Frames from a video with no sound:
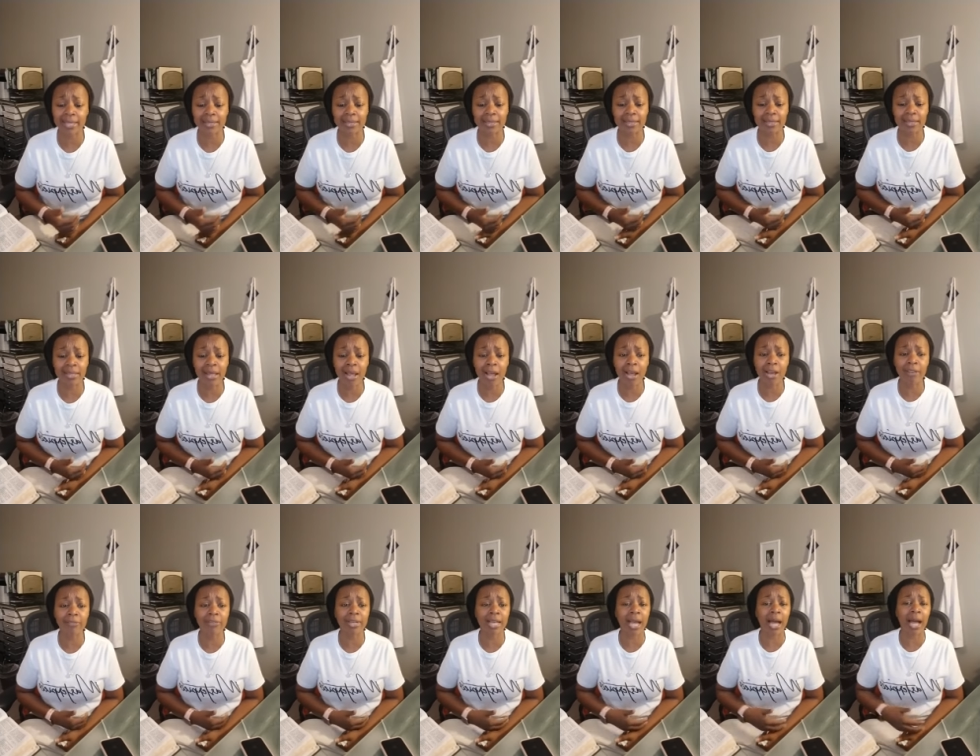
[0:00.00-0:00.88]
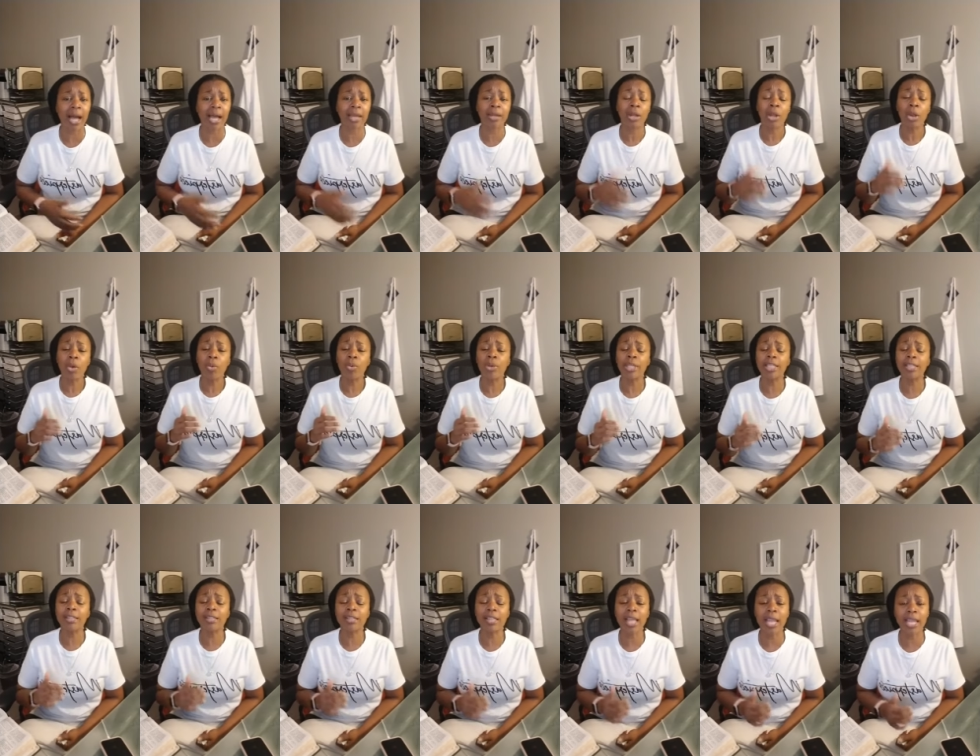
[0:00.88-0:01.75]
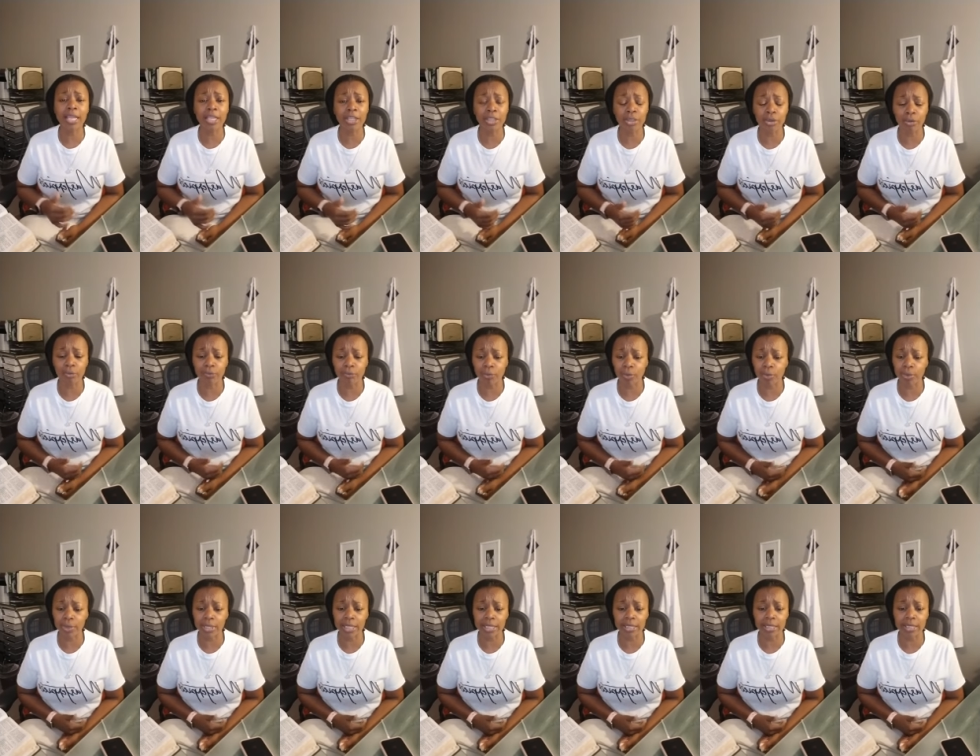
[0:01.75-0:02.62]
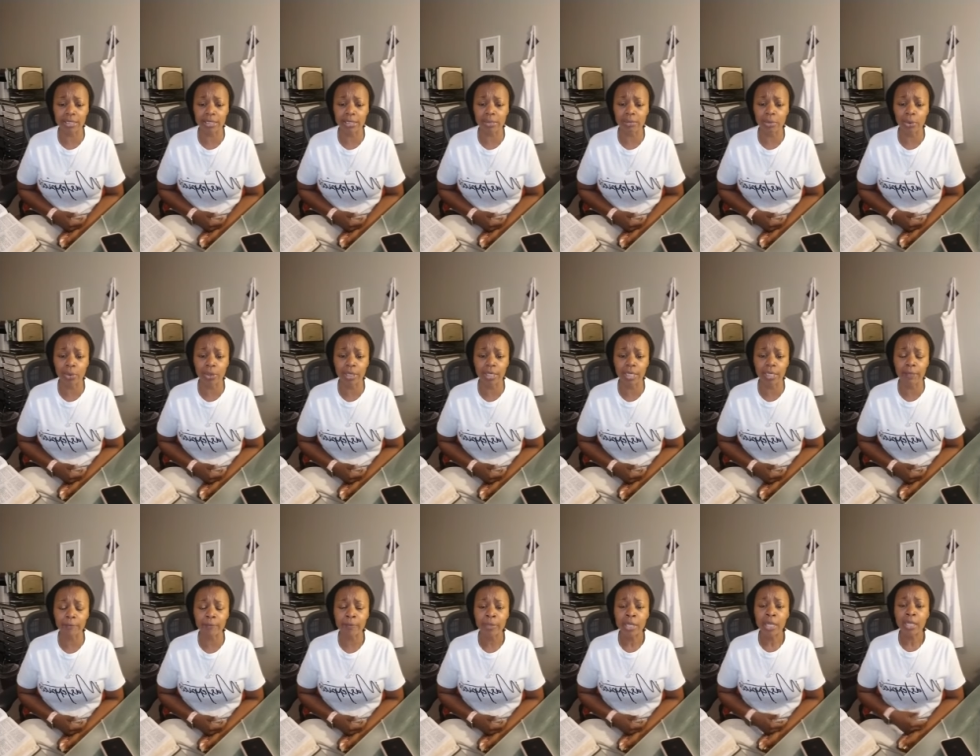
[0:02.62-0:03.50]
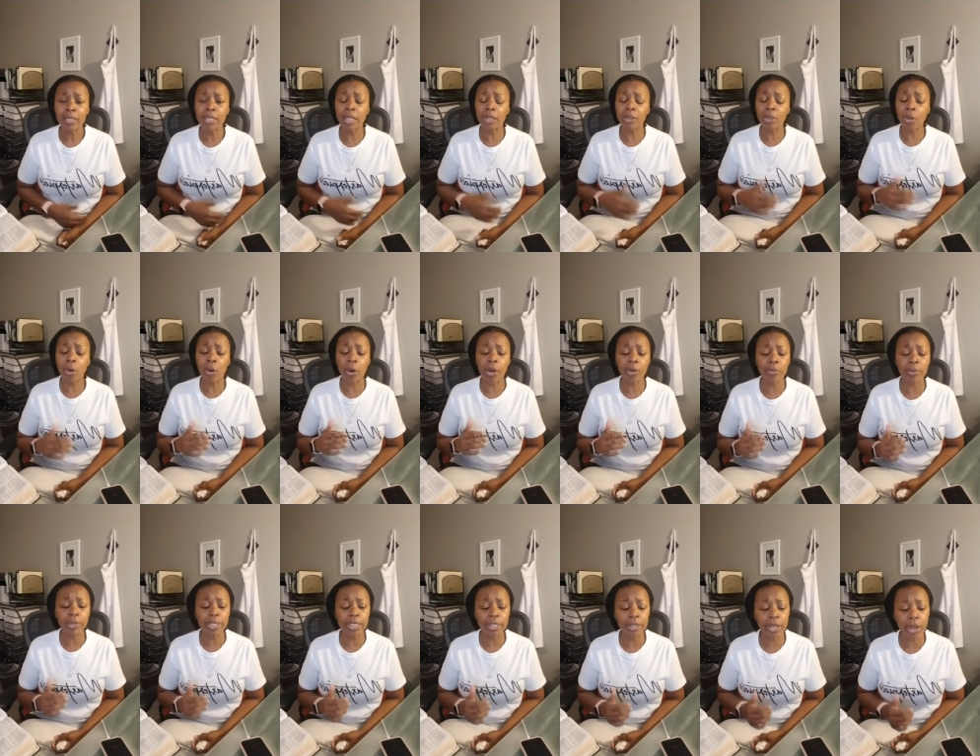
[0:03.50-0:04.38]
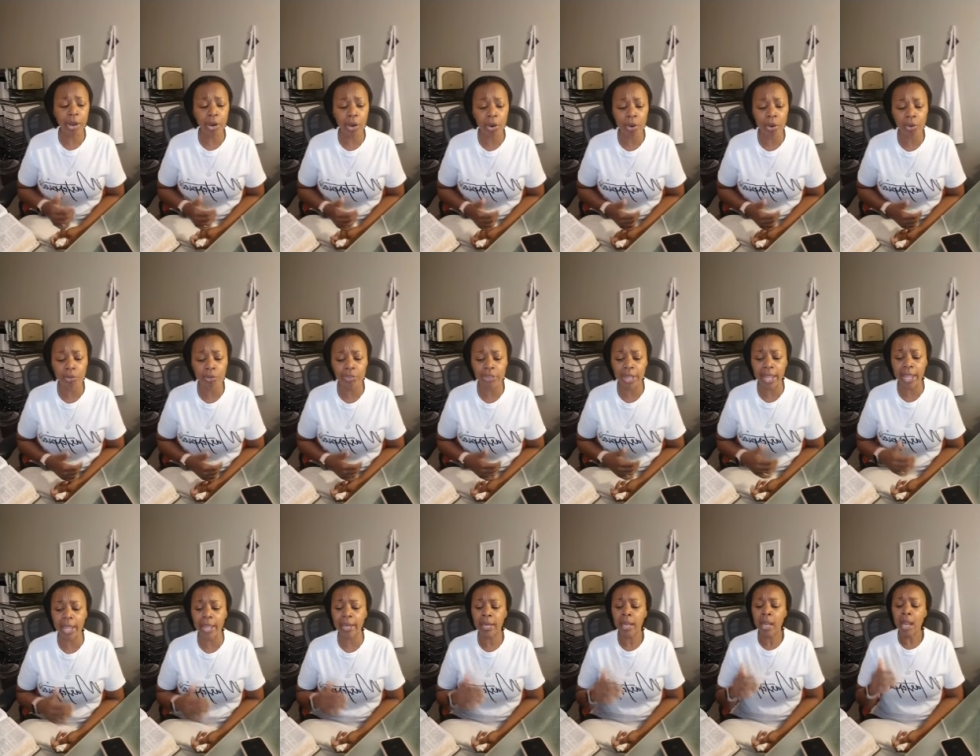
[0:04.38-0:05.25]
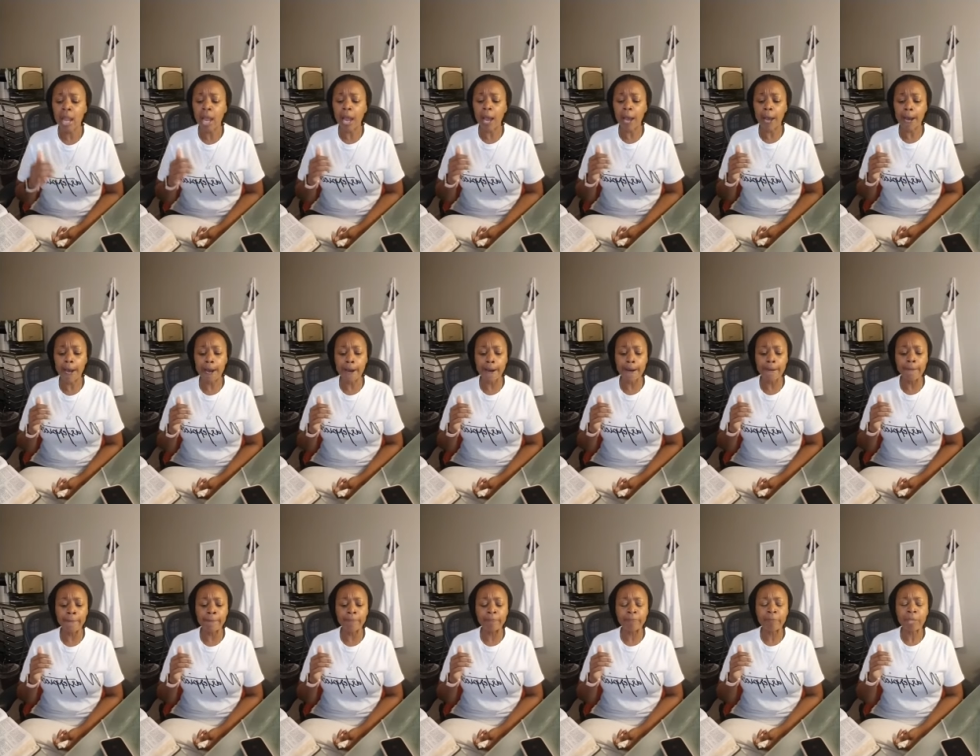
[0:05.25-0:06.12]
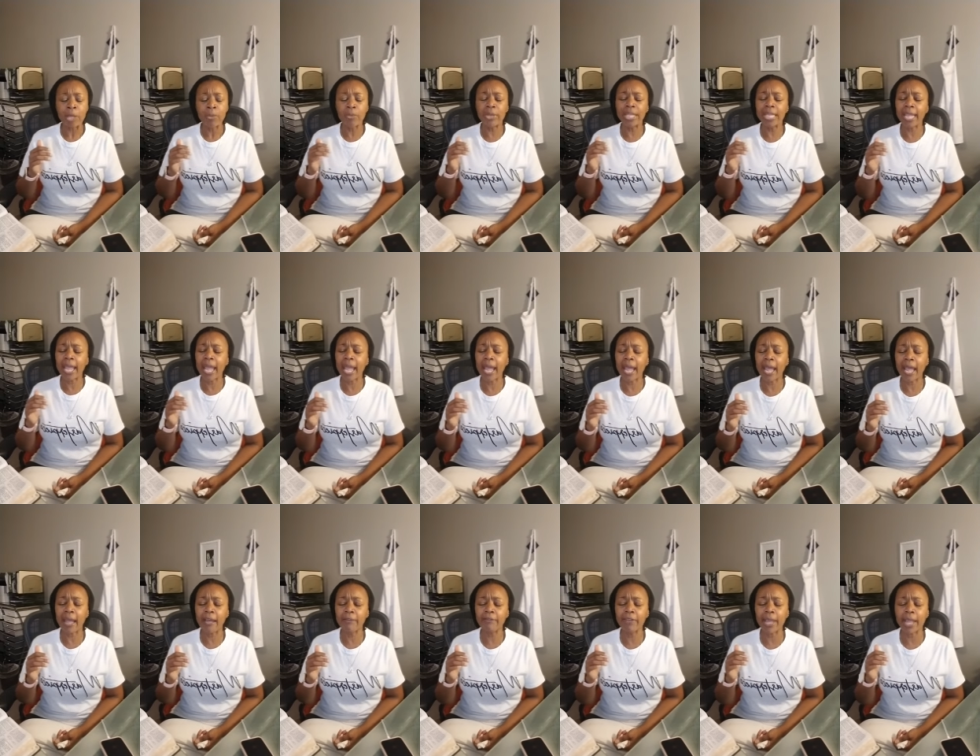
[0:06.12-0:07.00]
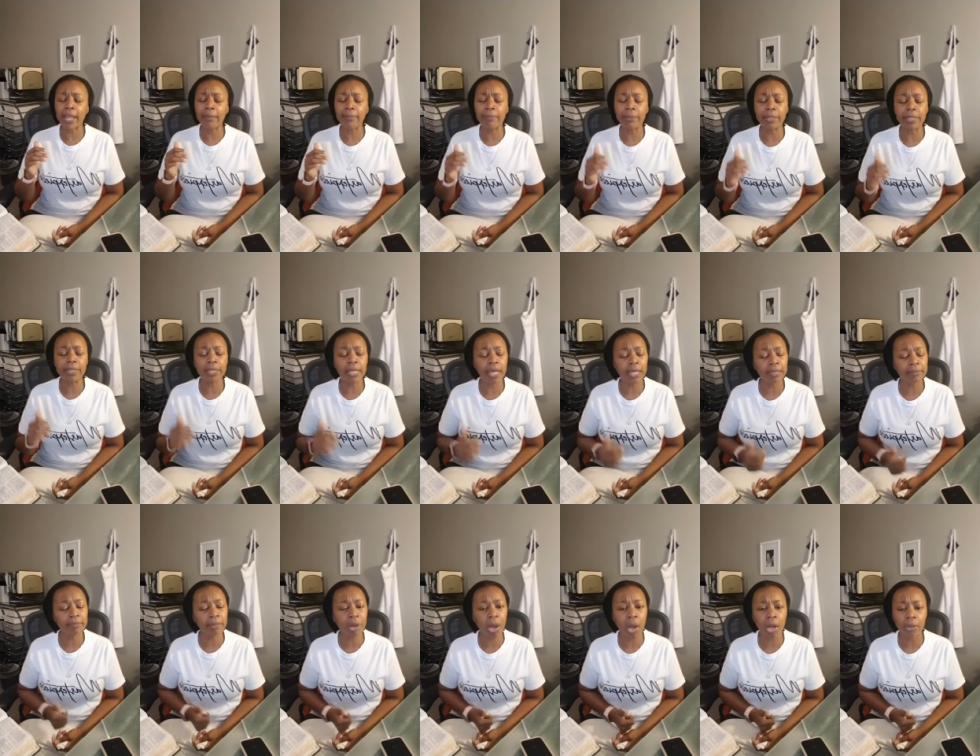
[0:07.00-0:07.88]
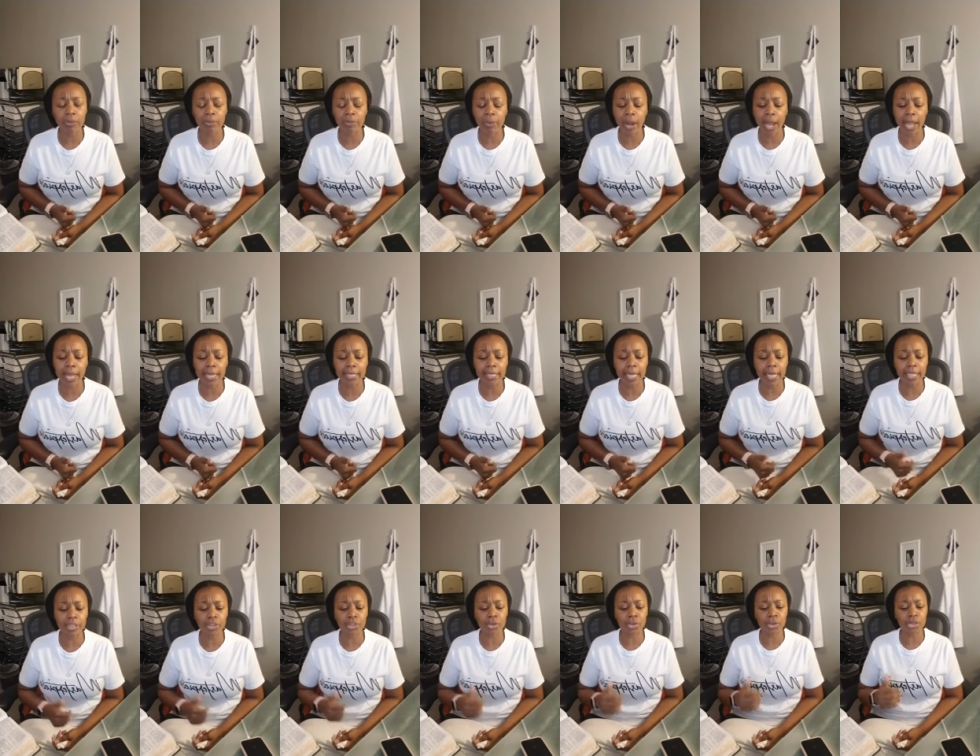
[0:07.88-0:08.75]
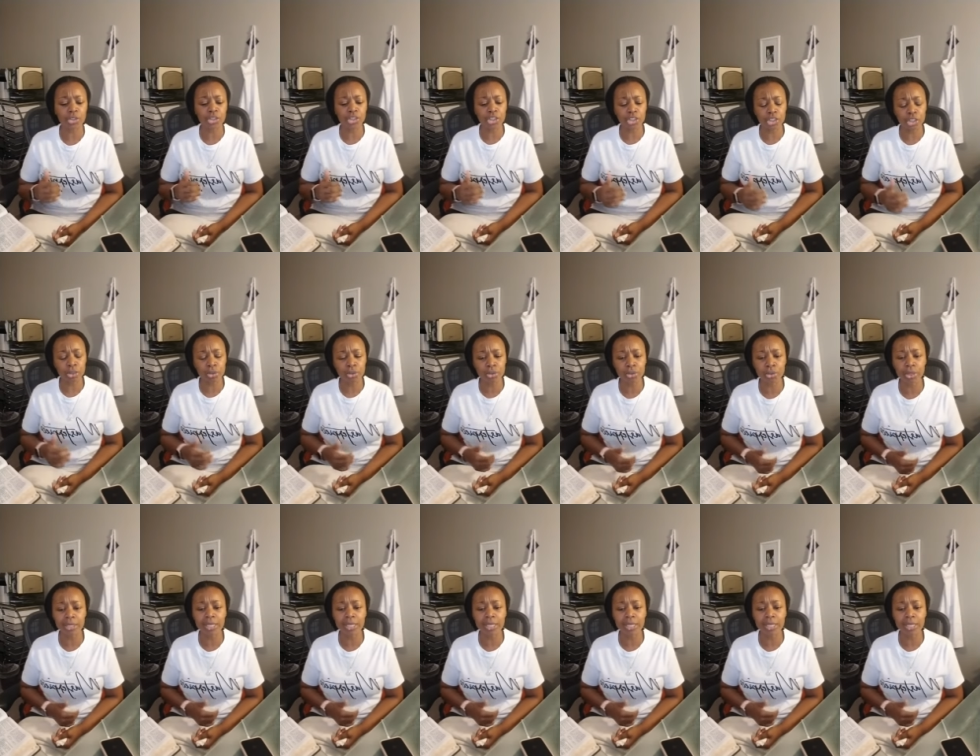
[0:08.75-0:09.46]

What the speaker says: love, God. We thank you for it this morning. Now, Lord, we know that we have a blood-bought right as your children